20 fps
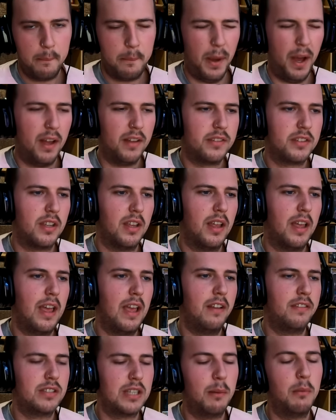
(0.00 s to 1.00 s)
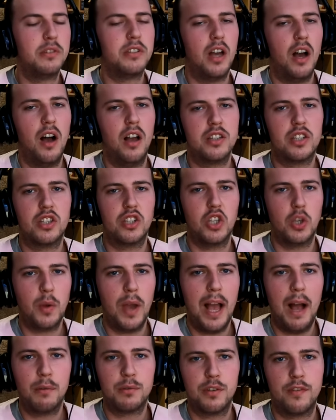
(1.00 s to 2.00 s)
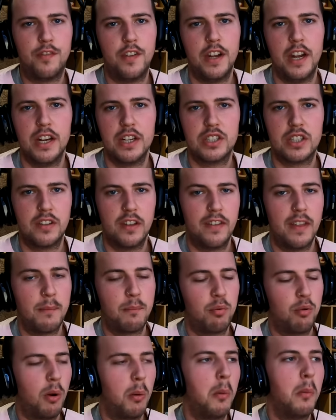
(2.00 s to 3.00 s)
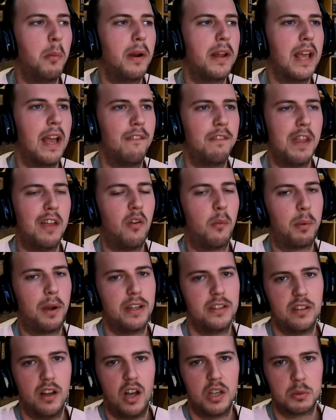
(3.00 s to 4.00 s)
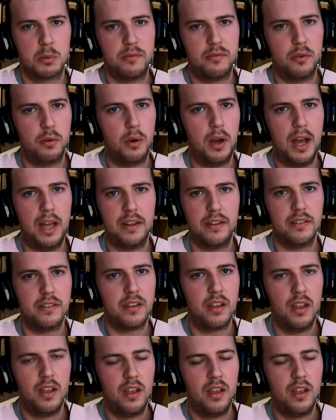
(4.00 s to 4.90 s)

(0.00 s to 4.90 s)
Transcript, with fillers: But if someone's asking you how to finish, then they probably have never played darts before, and